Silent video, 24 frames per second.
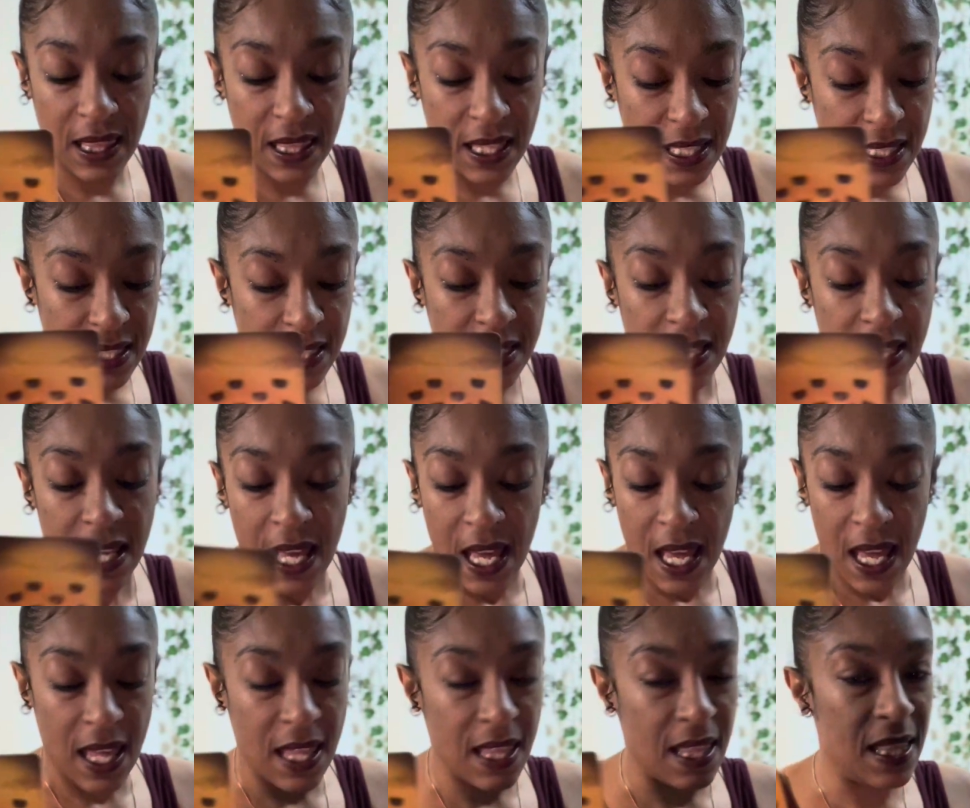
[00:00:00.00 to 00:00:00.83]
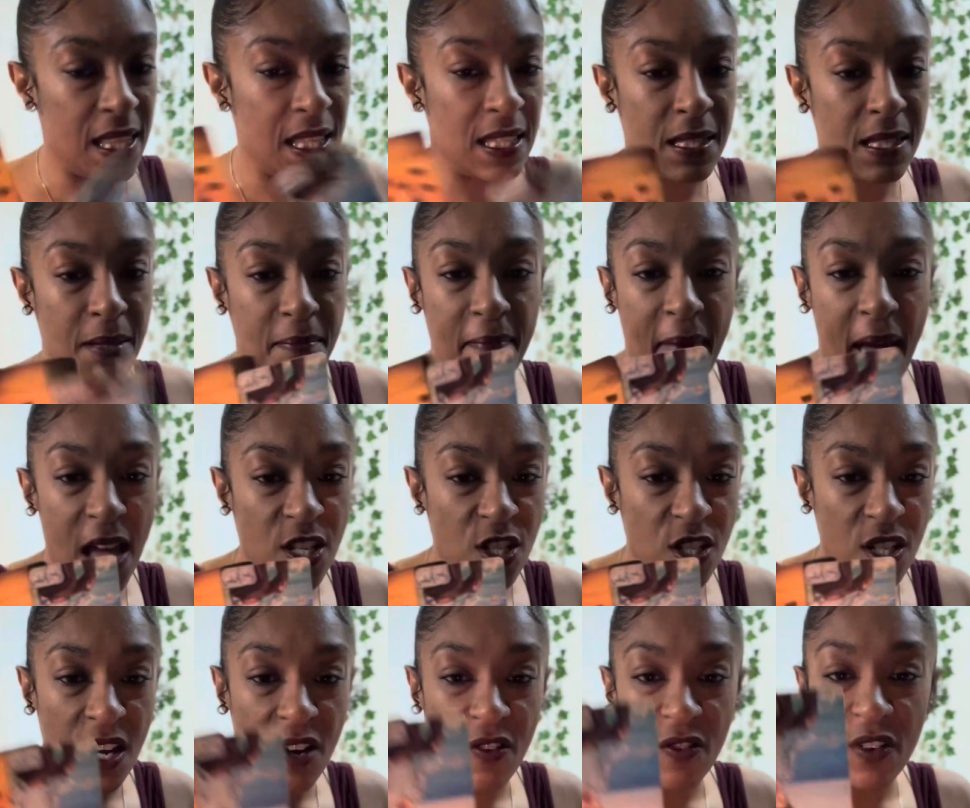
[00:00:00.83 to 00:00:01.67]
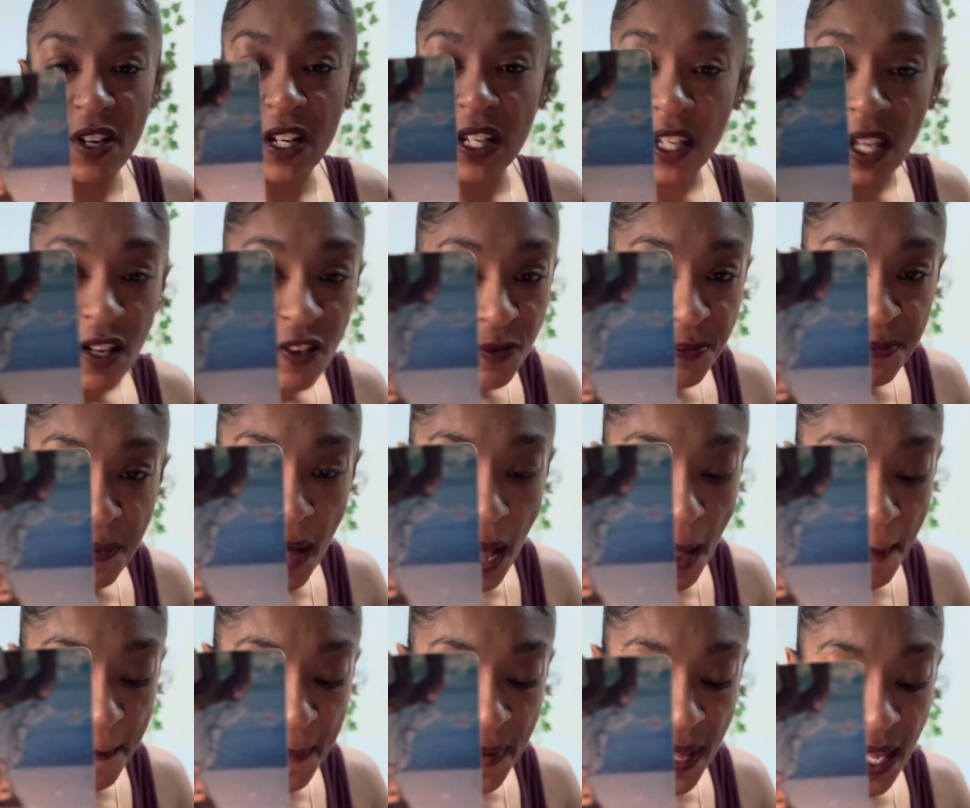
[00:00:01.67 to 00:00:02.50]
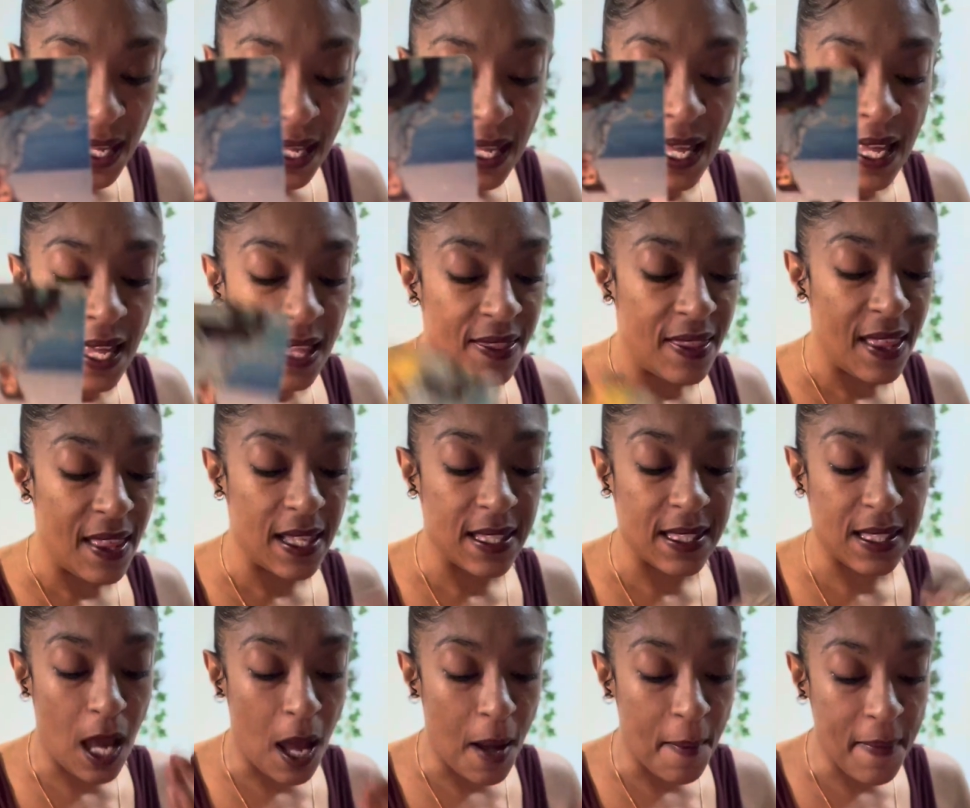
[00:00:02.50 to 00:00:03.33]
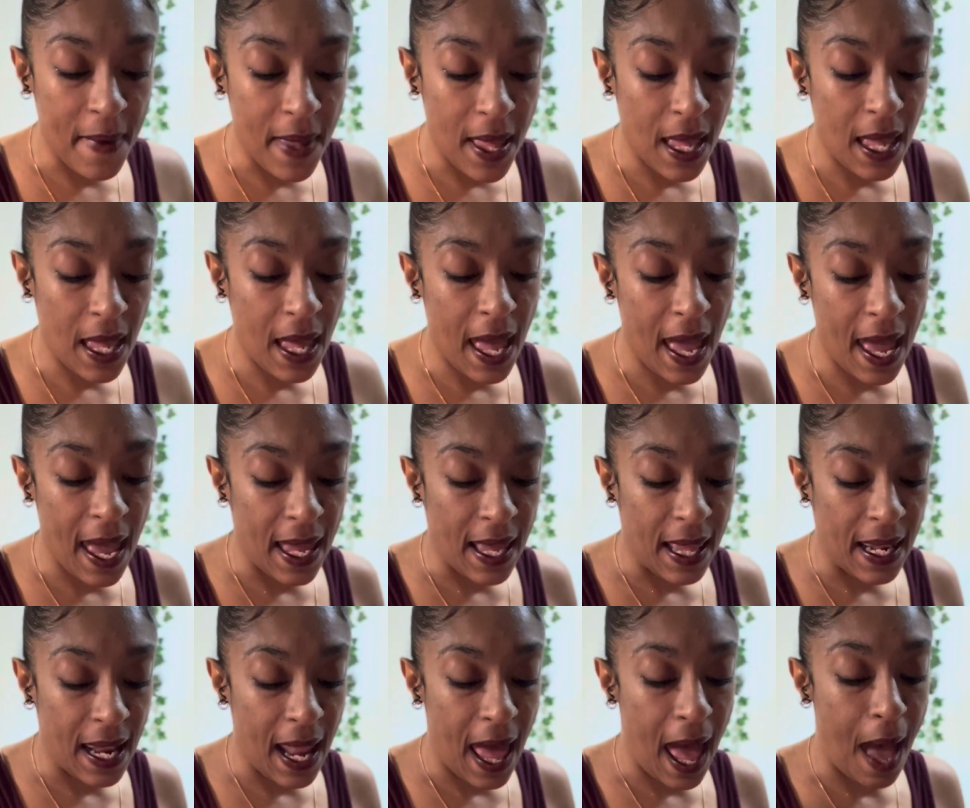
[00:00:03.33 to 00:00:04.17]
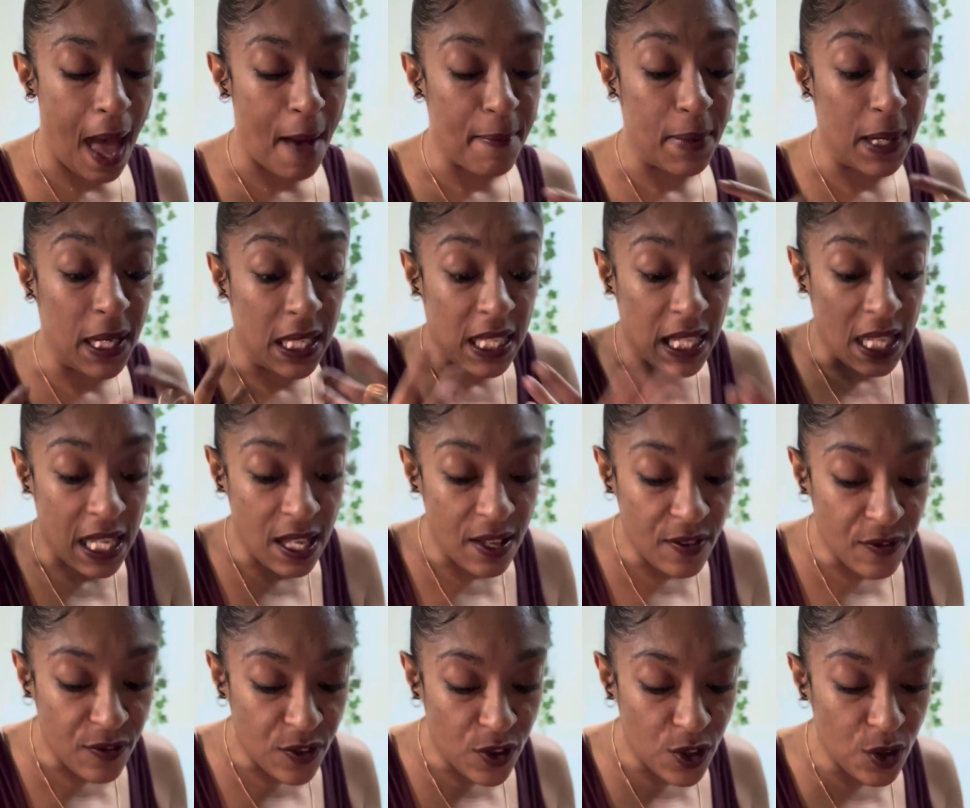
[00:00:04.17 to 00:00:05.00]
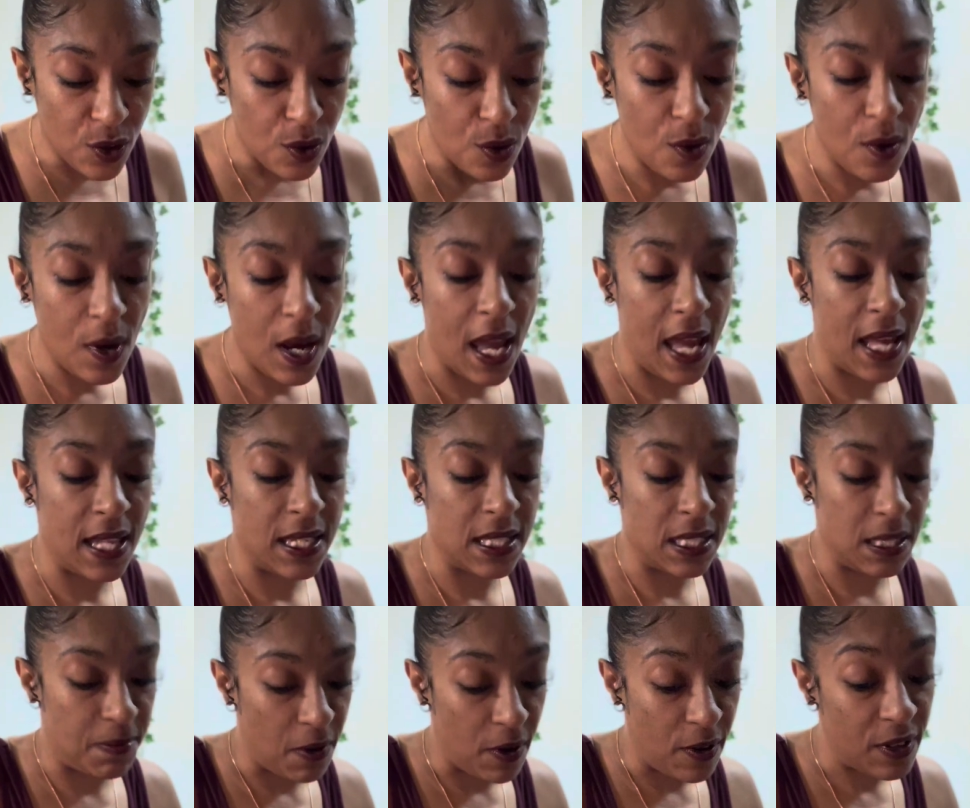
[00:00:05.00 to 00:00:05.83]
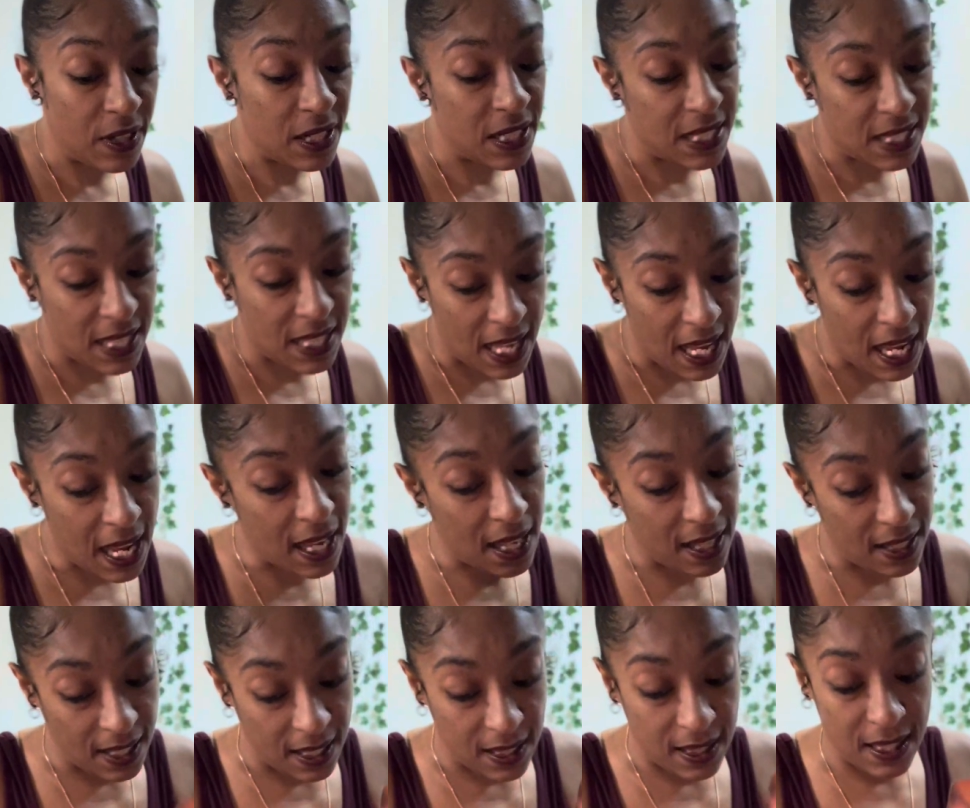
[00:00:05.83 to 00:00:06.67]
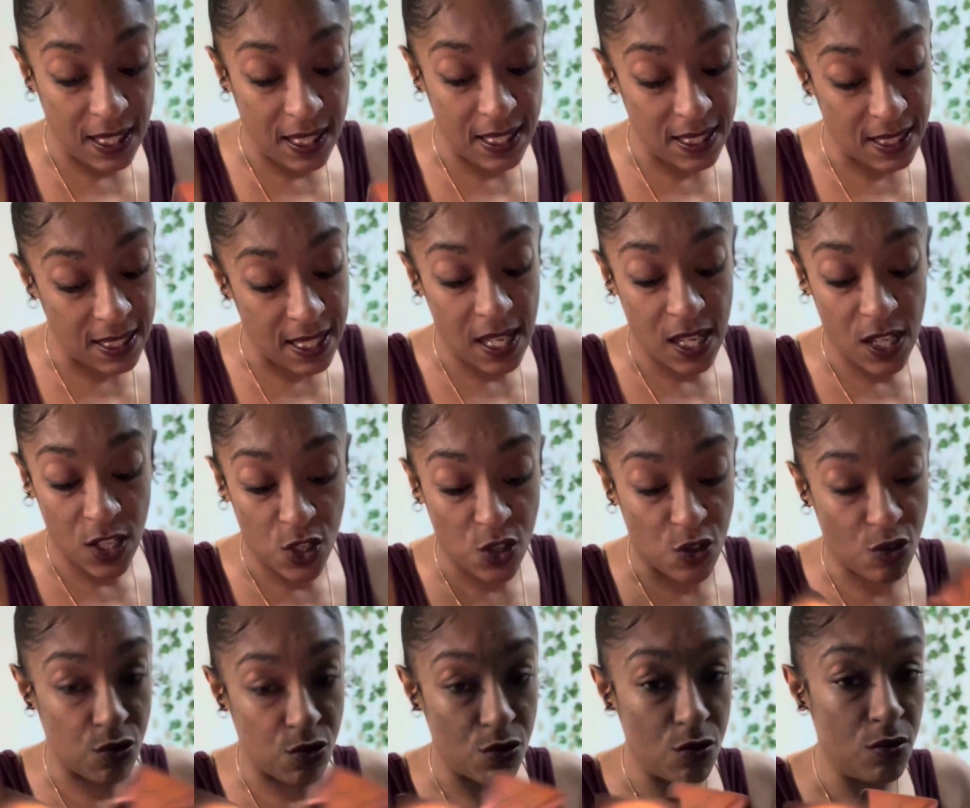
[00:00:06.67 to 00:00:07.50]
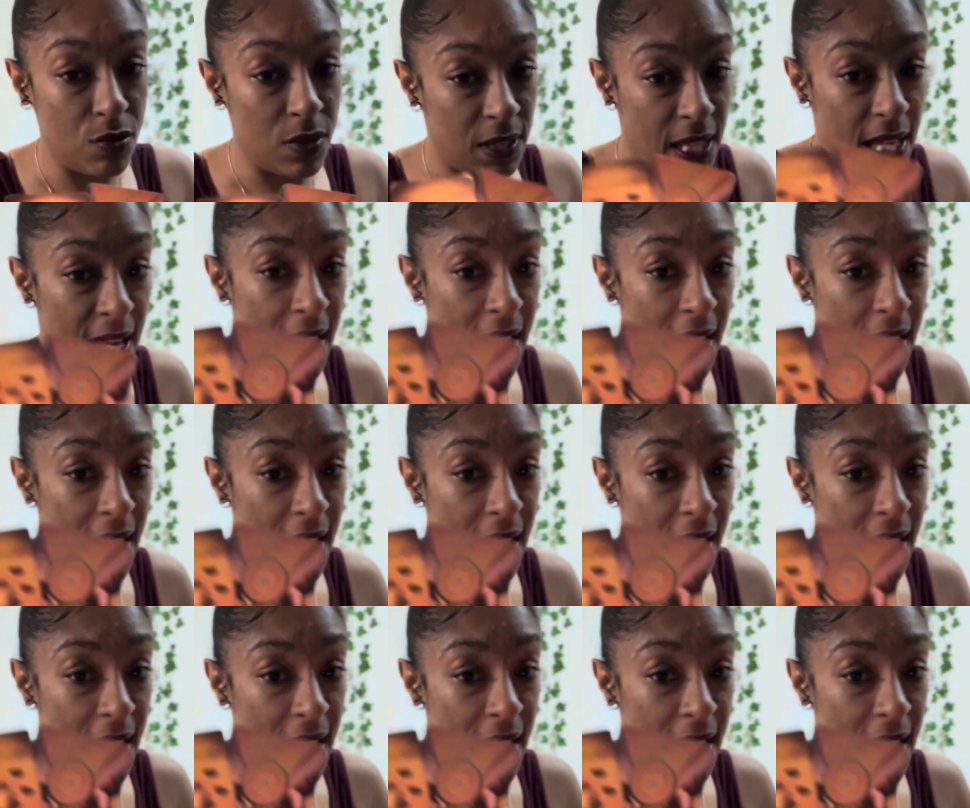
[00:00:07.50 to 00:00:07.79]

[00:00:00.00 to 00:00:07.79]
This imaginary love bombing that's coming, and I believe you, and Spirit is saying that this thing is true, that they